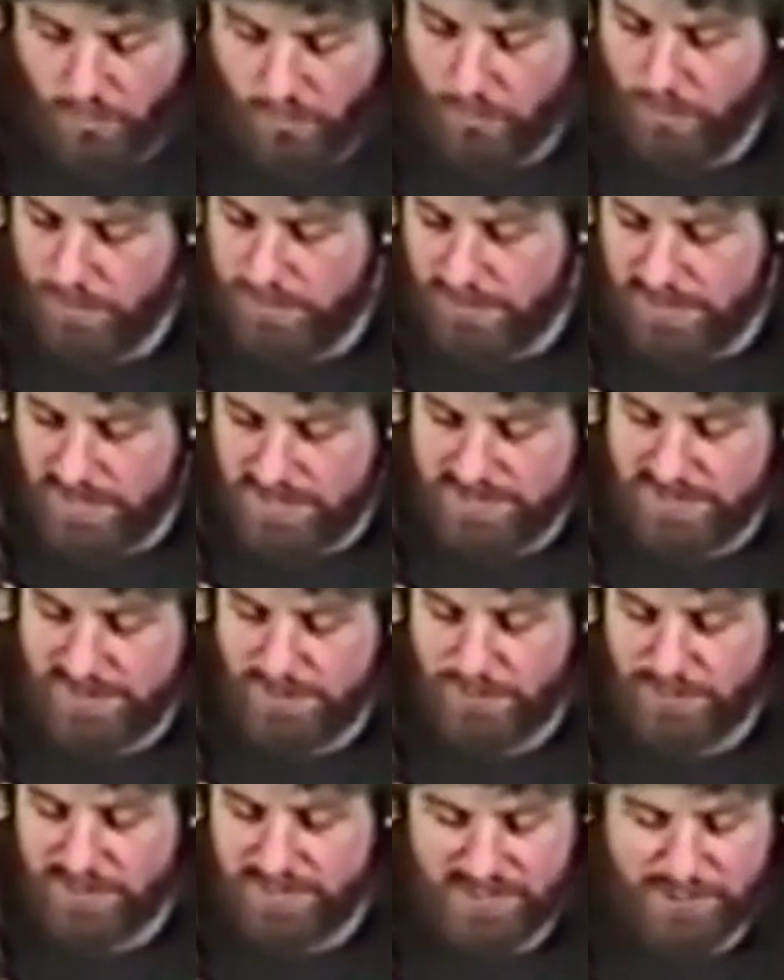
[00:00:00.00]
Oh, what a lesson
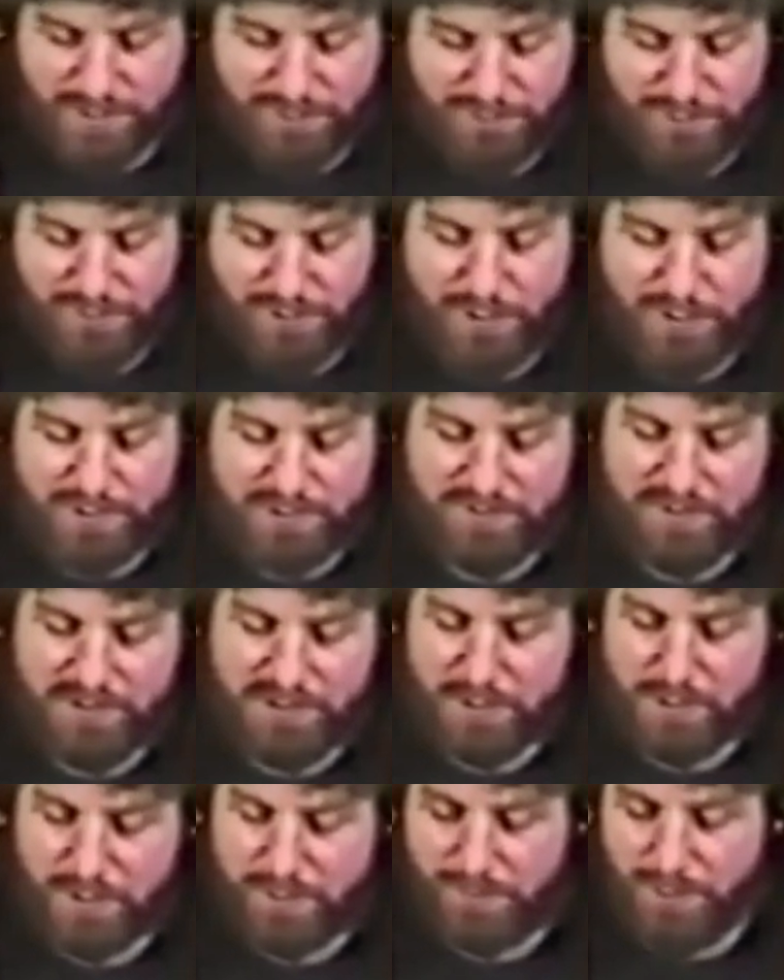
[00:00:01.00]
there is here for those of
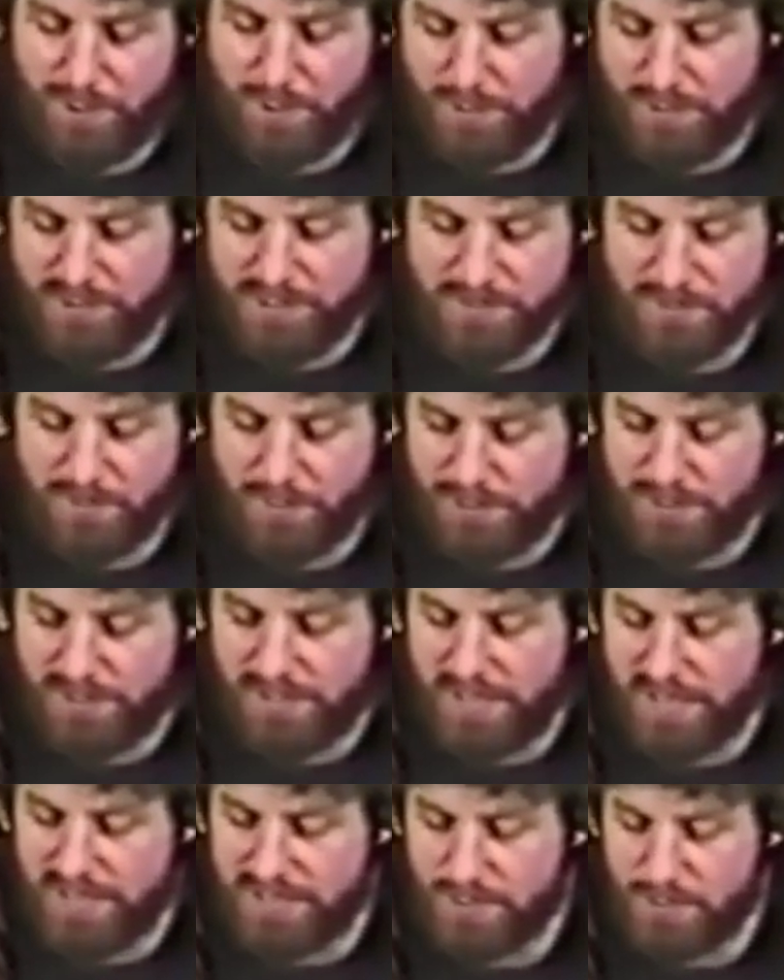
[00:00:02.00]
us who are prone to
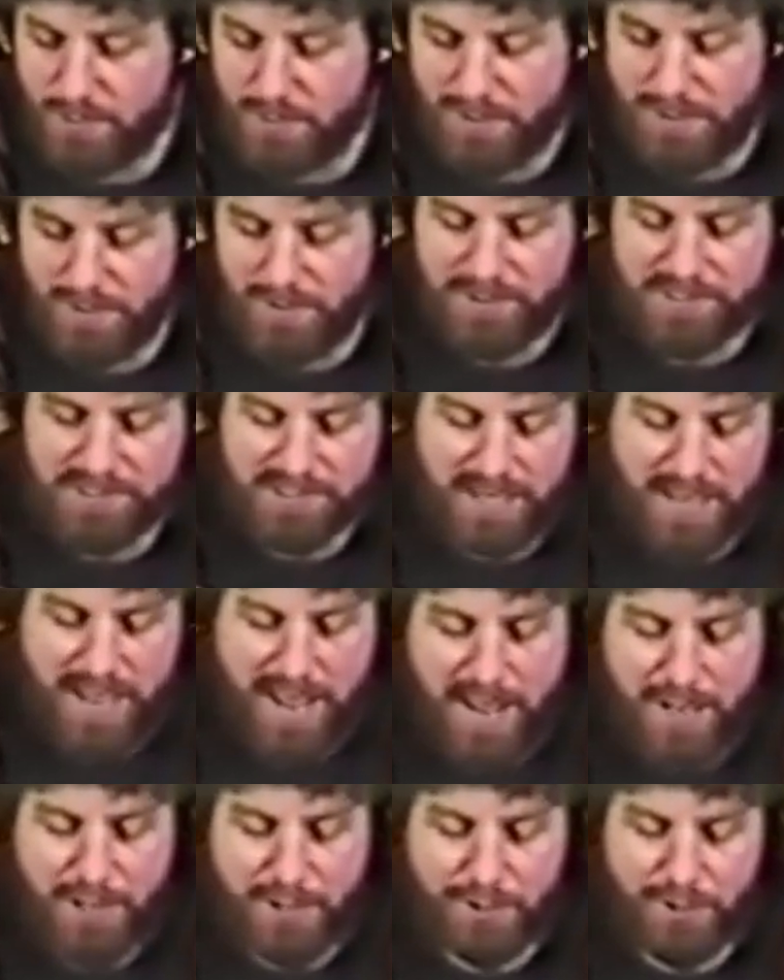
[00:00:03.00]
spiritualize our own bitterness and
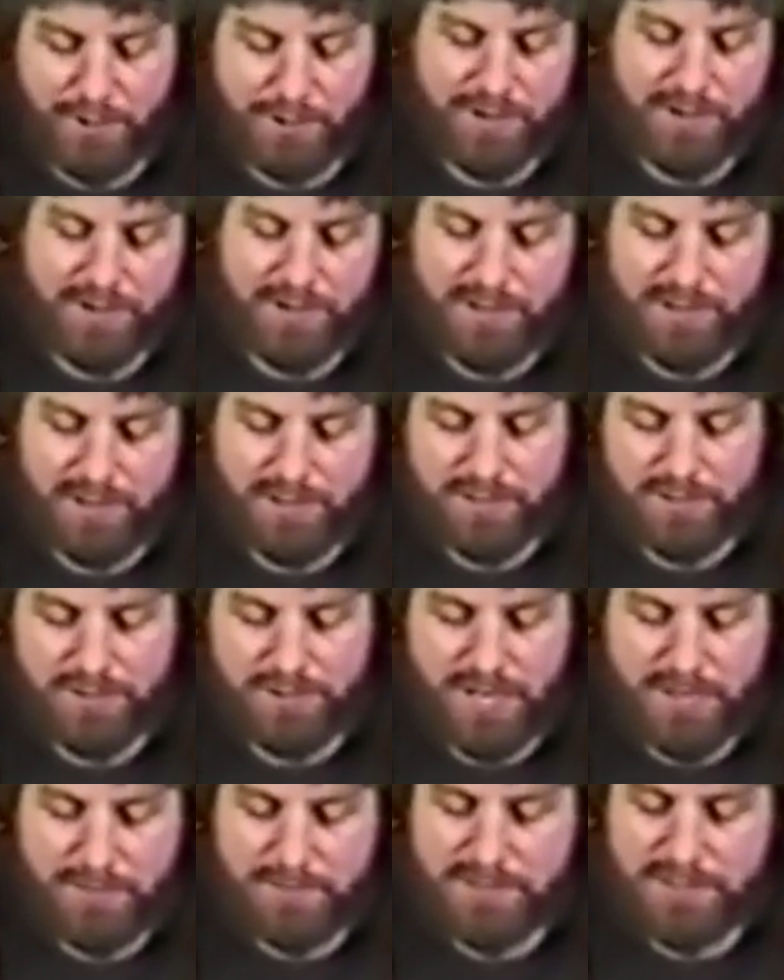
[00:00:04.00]
anger.
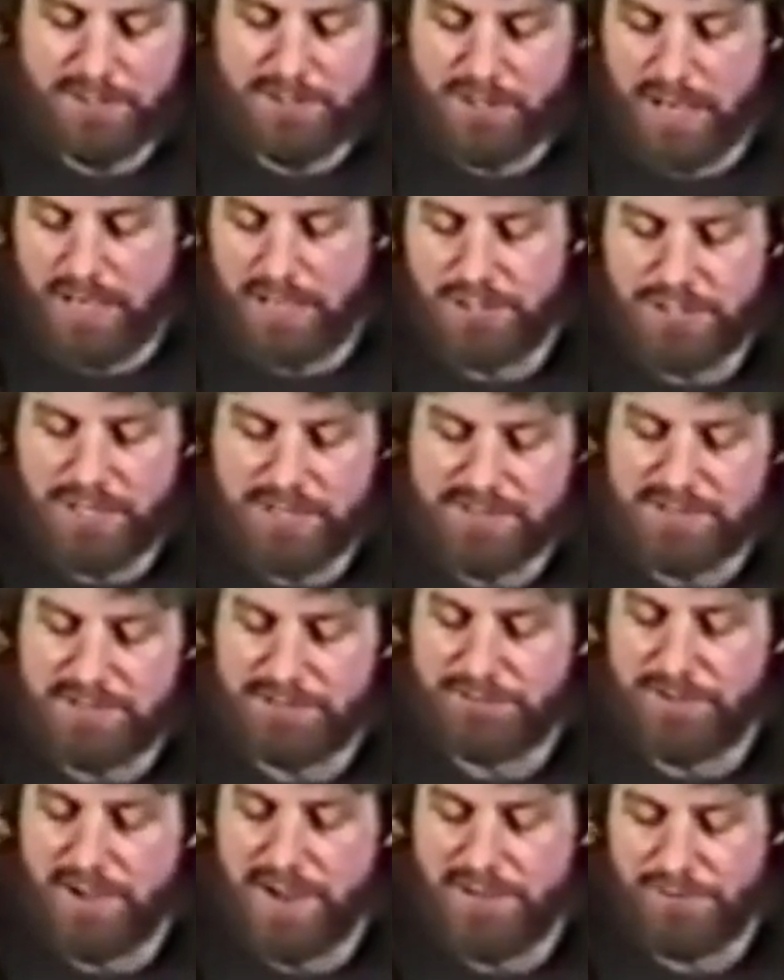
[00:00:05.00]
James and John
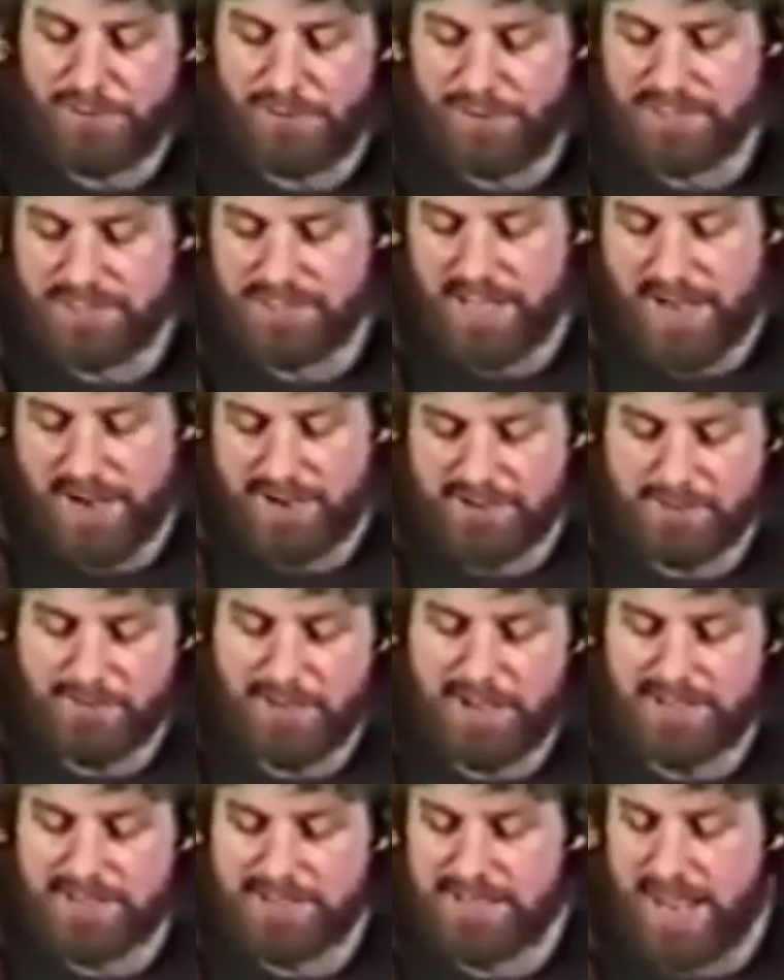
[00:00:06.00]
justified their desires
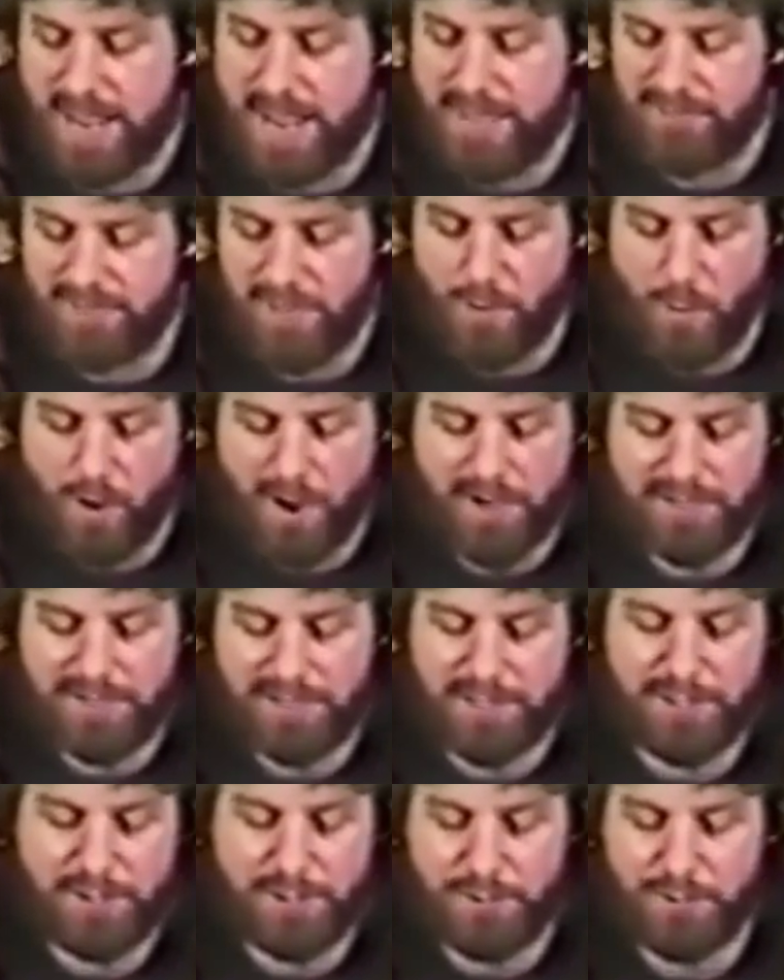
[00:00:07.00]
by saying they
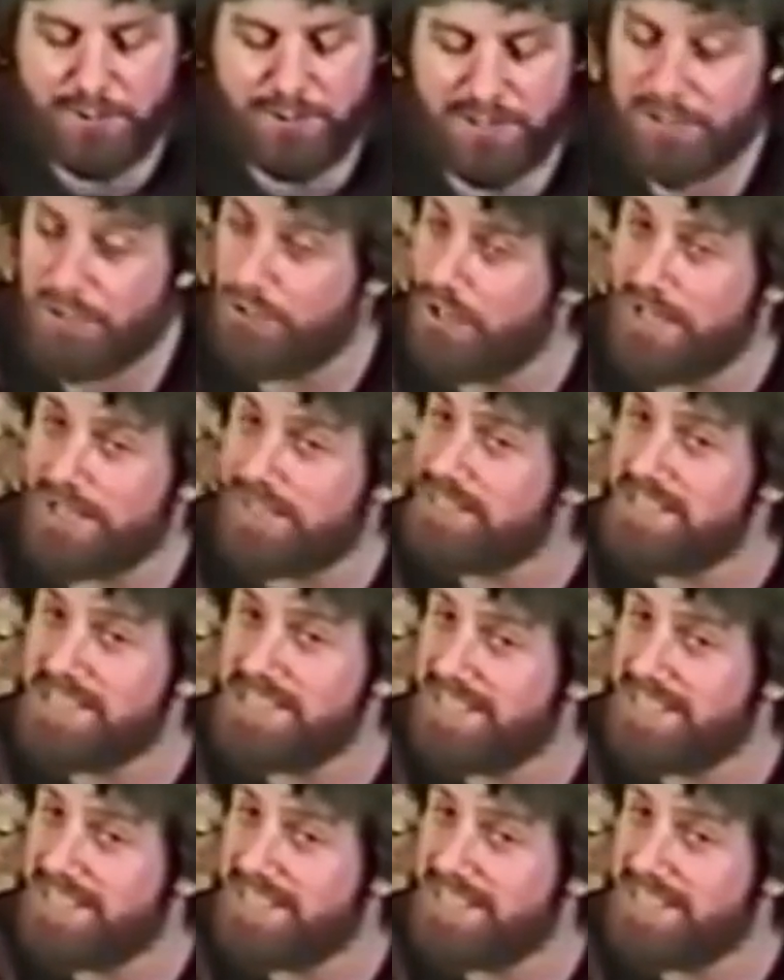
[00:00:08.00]
wanted to do just